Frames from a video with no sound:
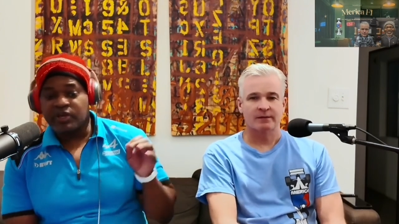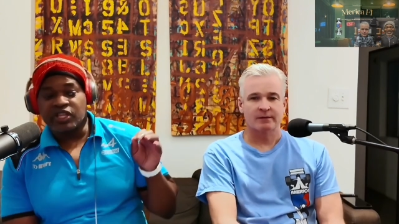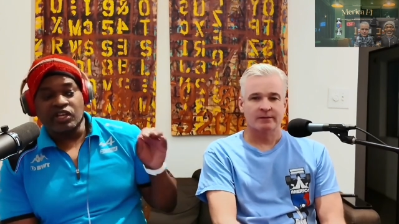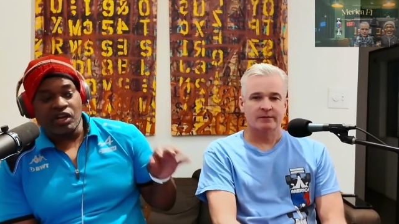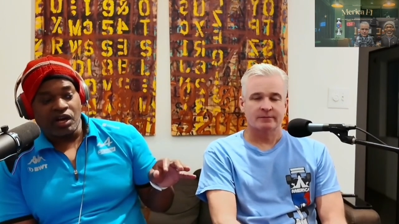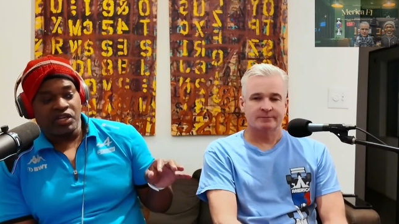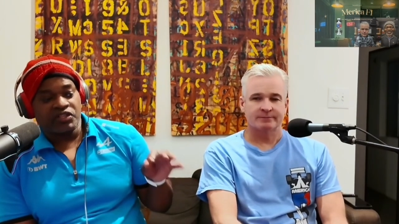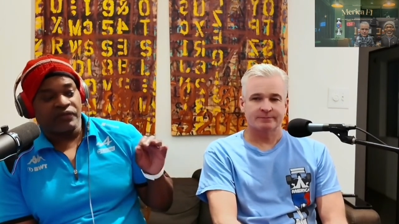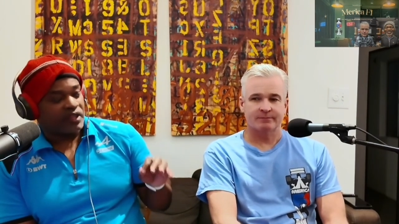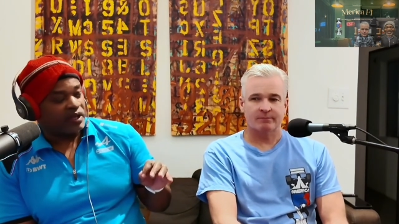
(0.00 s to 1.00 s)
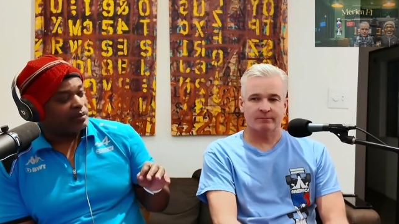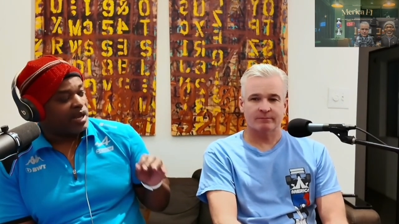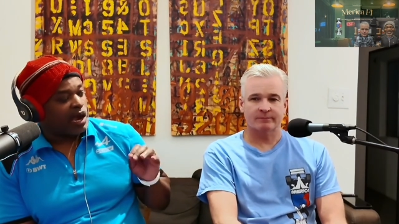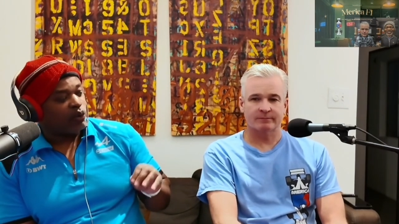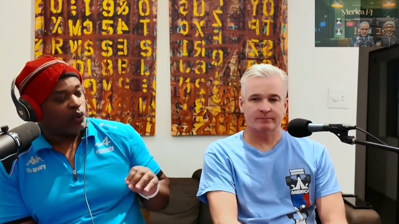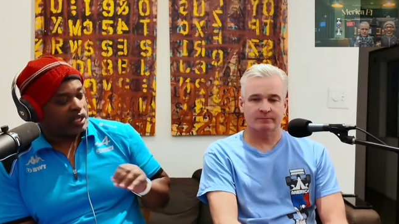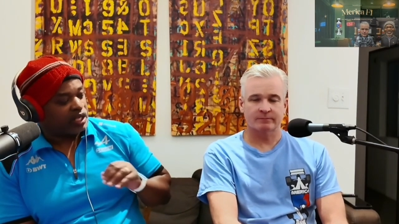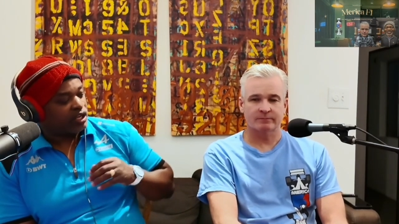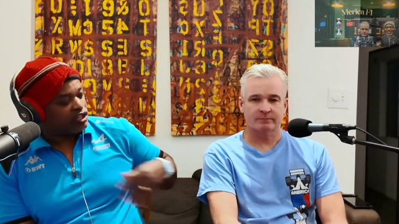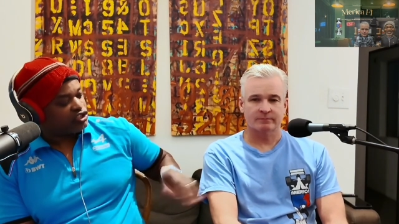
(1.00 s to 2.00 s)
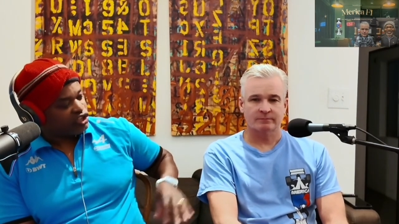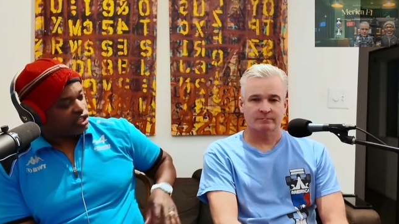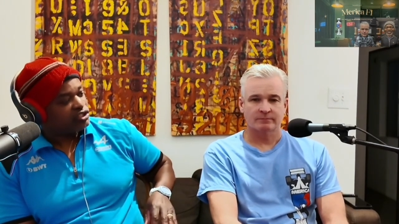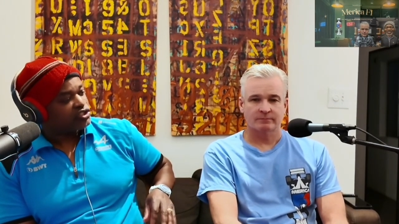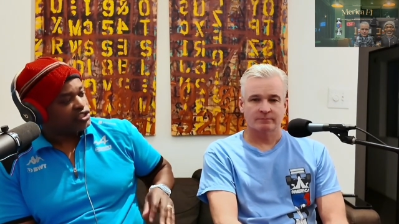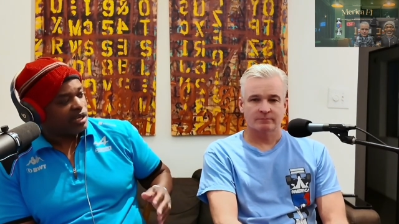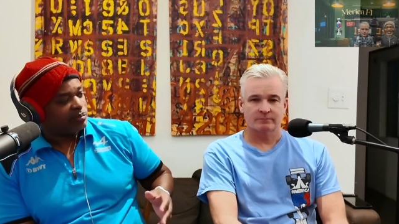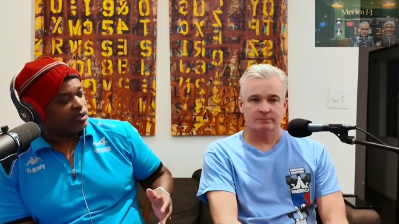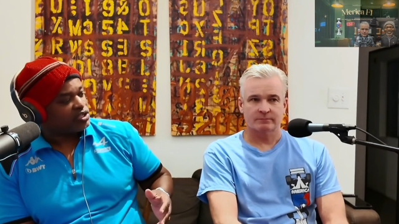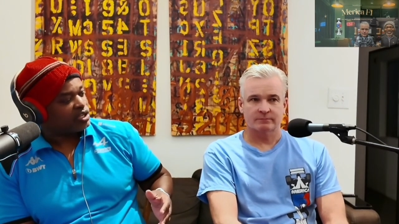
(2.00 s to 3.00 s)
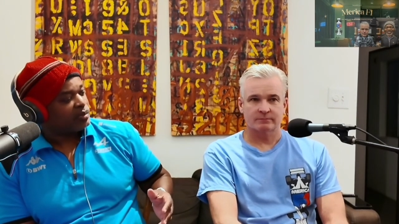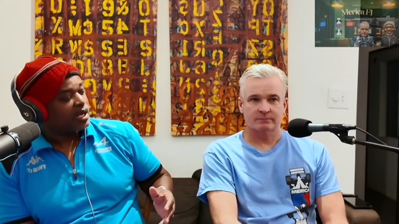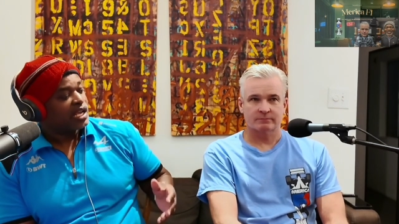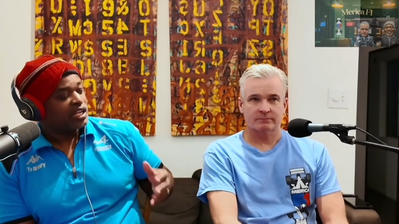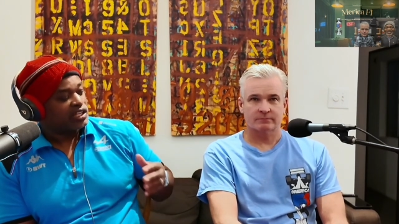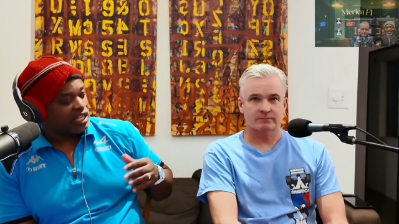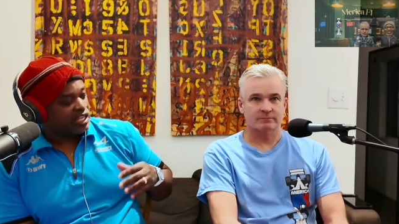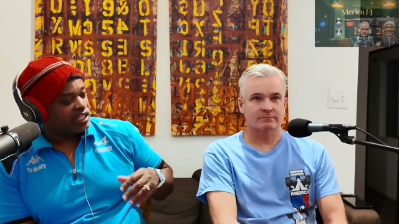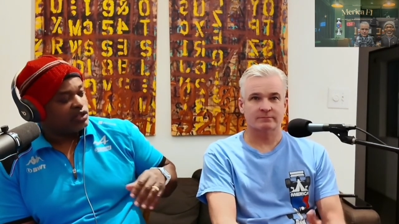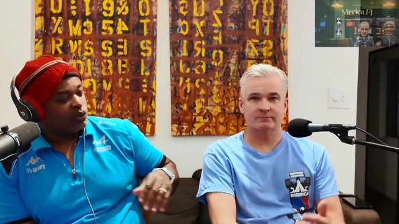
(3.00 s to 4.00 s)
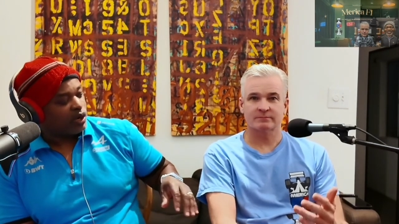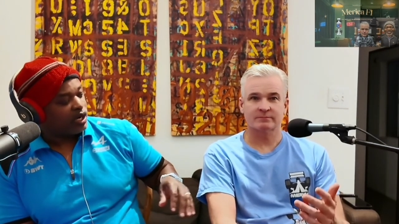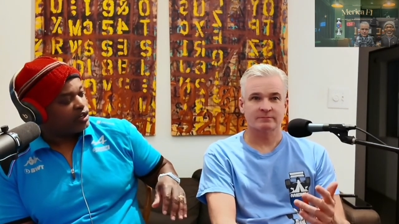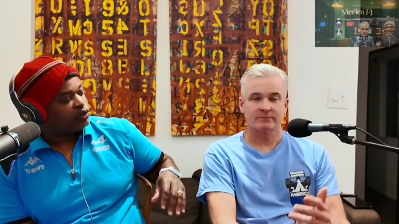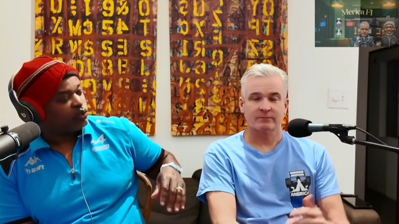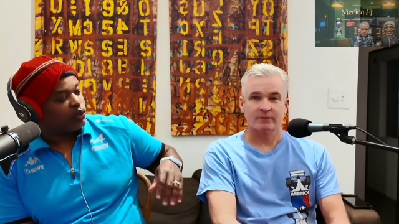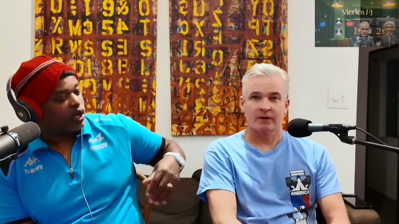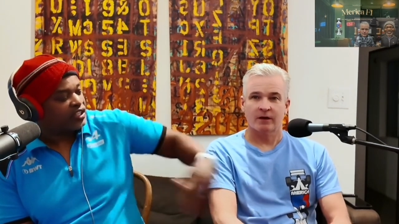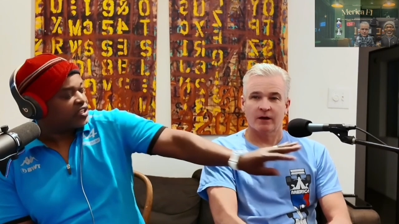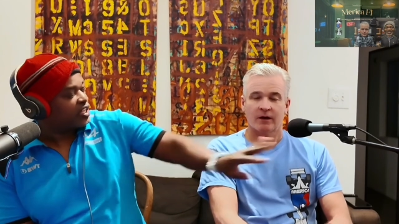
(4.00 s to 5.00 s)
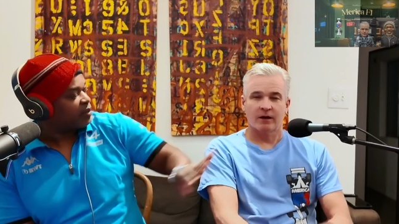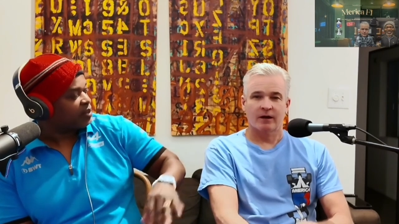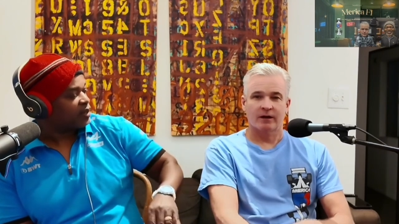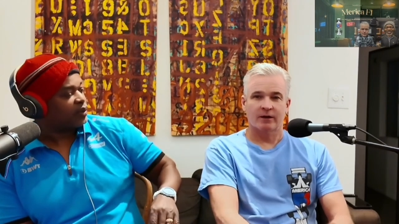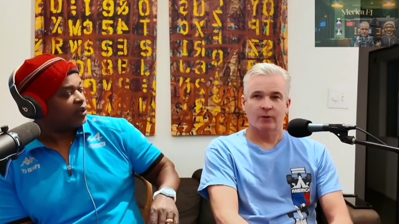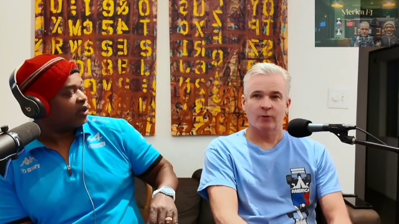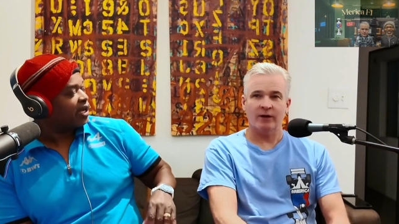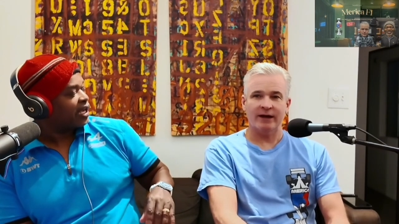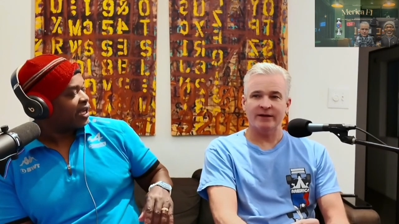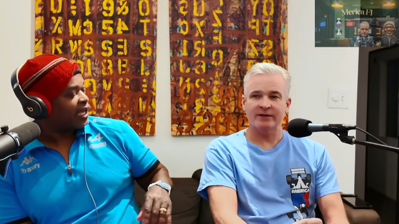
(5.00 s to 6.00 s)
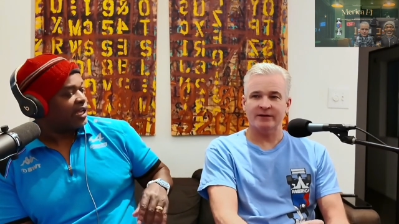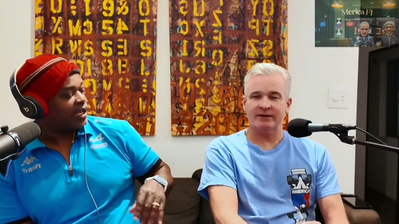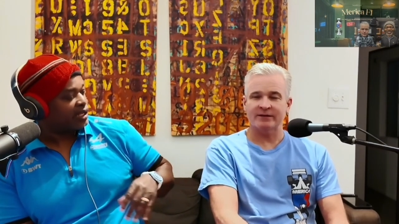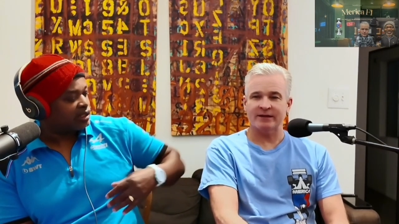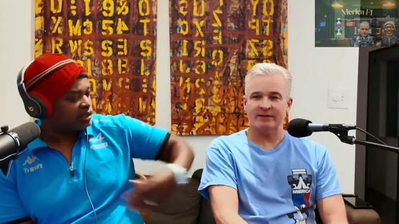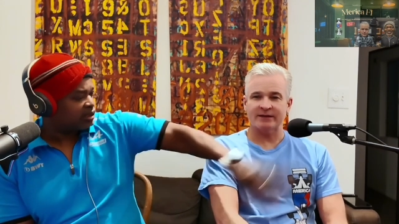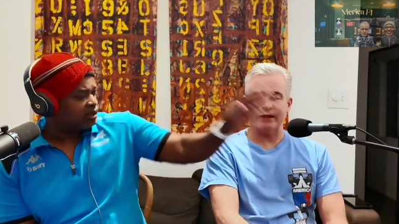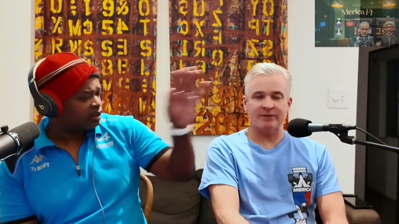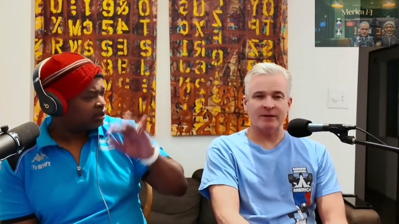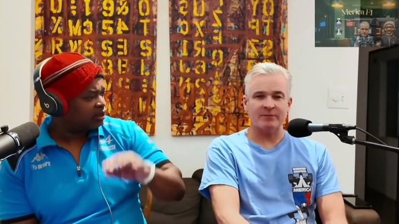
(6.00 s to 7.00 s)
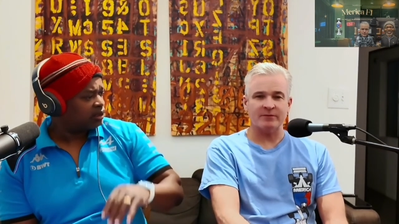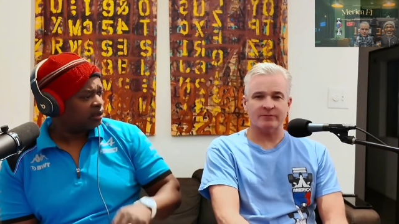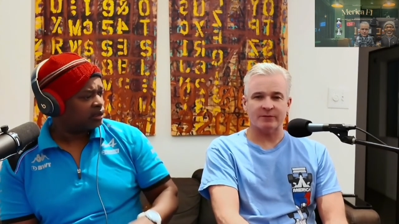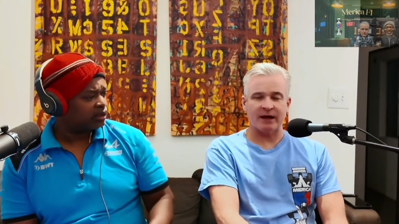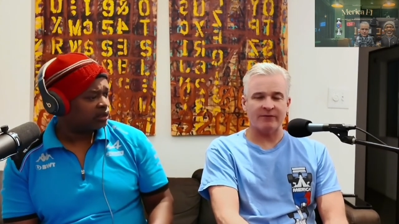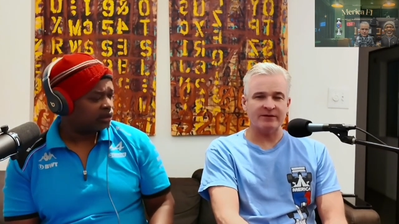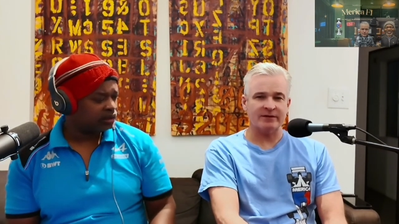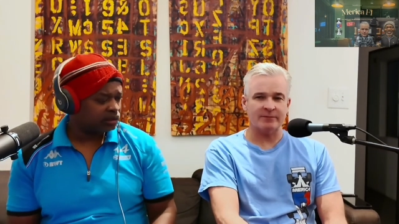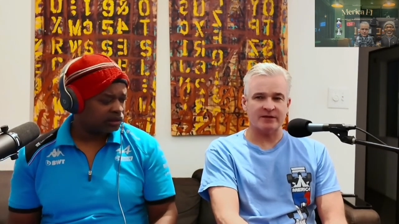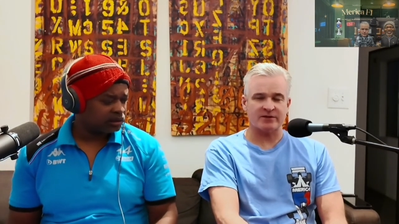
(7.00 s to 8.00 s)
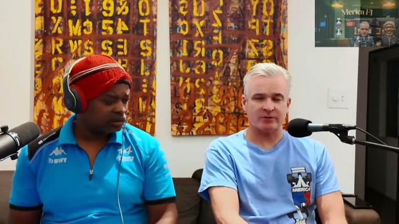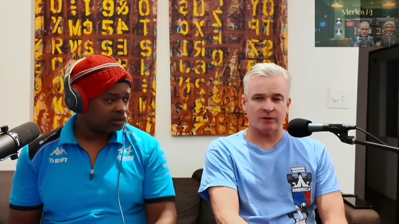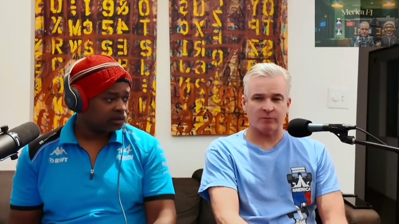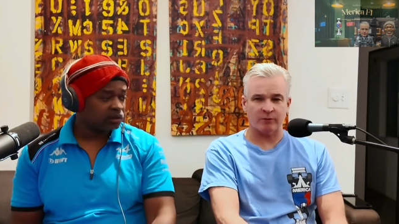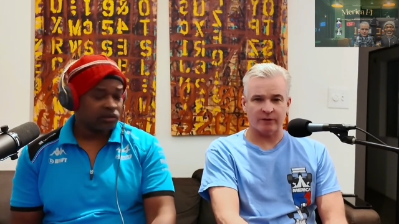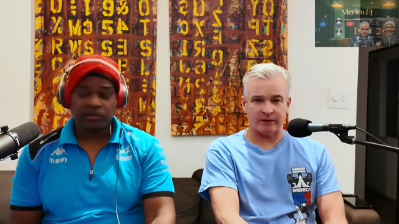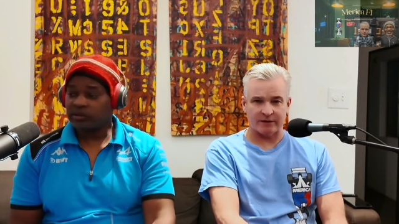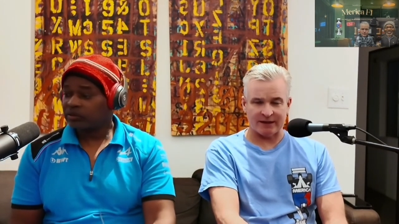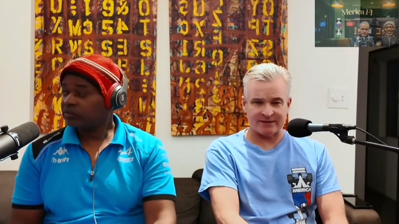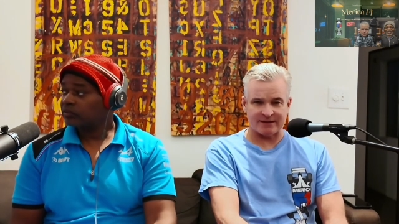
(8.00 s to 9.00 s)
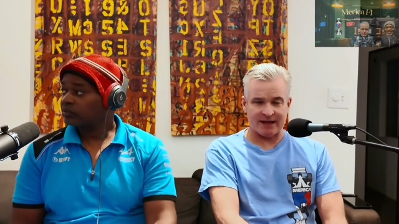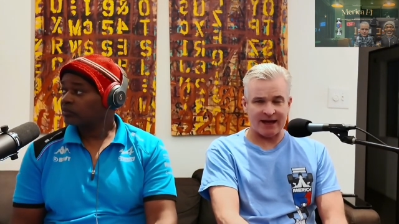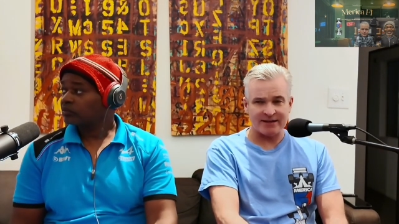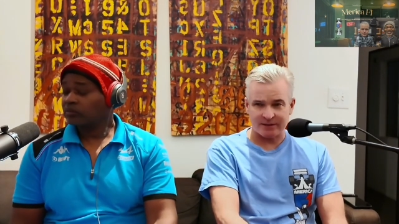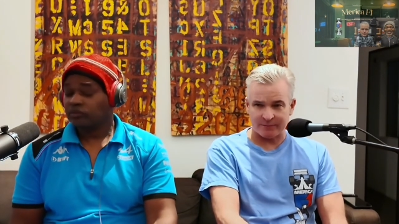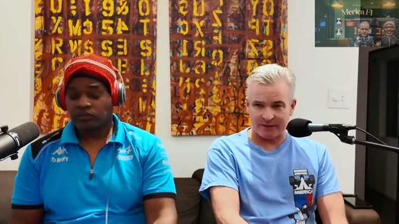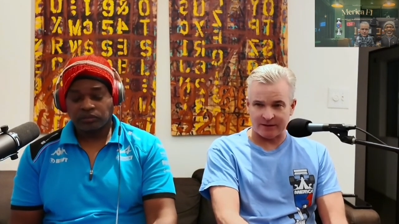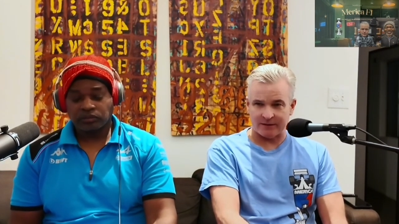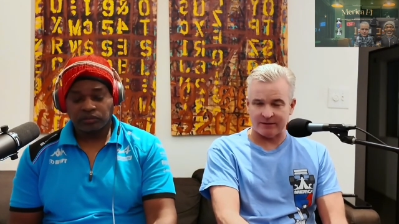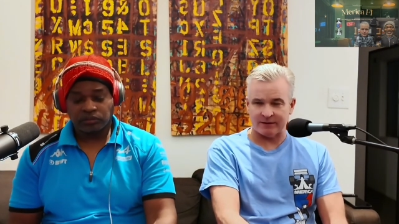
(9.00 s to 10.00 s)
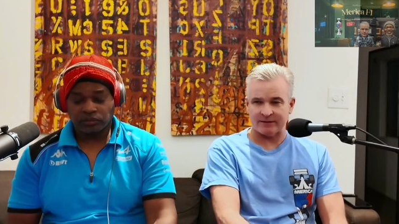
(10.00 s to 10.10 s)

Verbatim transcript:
Speaker 1: be the cause of them not winning a Constructors' Championship because he's the one who runs into people. Well, and, he,
Speaker 2: and they, they, they remember, every time they score a point, it's estimated that